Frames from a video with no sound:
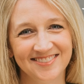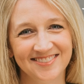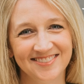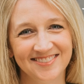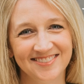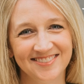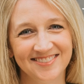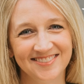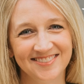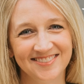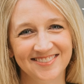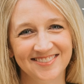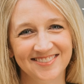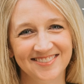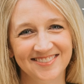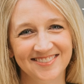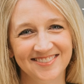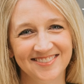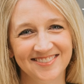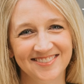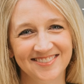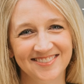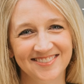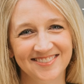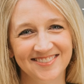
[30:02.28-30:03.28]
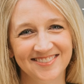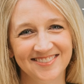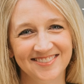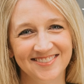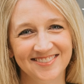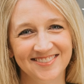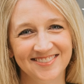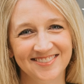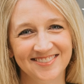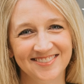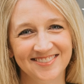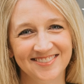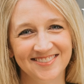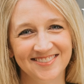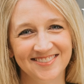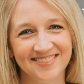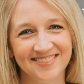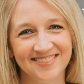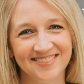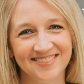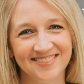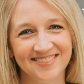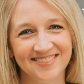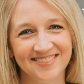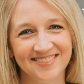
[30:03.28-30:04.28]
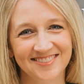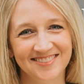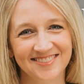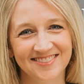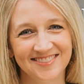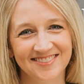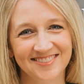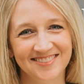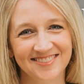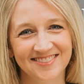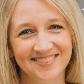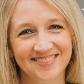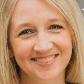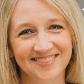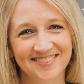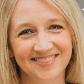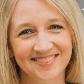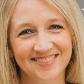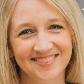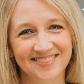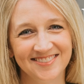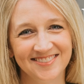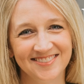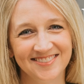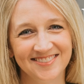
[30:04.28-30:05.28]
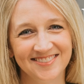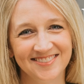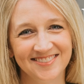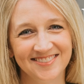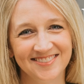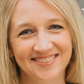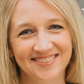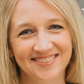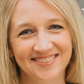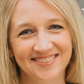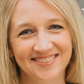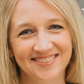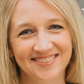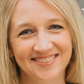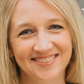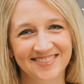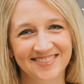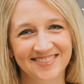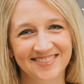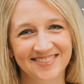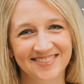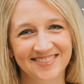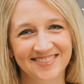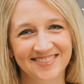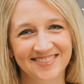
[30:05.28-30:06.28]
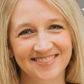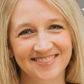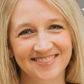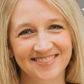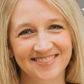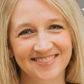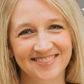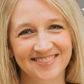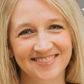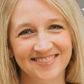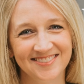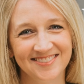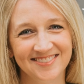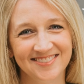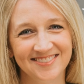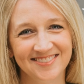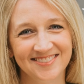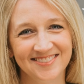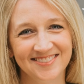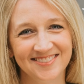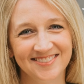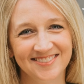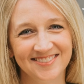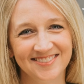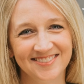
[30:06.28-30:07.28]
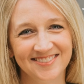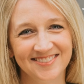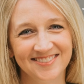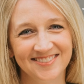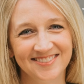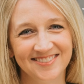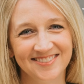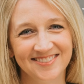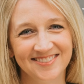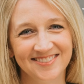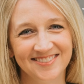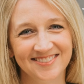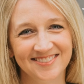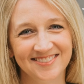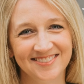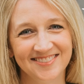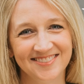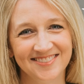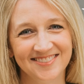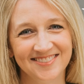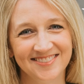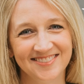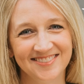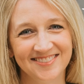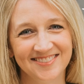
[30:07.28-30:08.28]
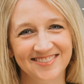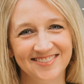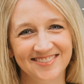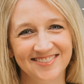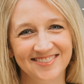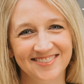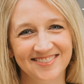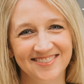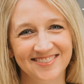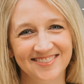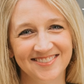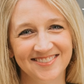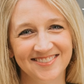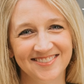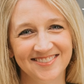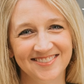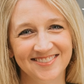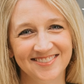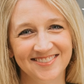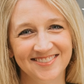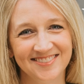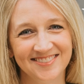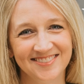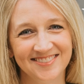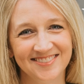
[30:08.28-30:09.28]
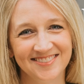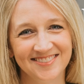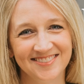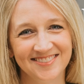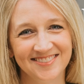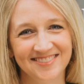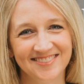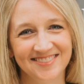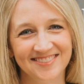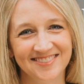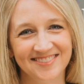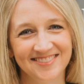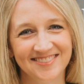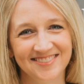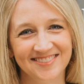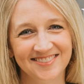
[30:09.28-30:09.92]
The face doesn't move, so there is nothing to read.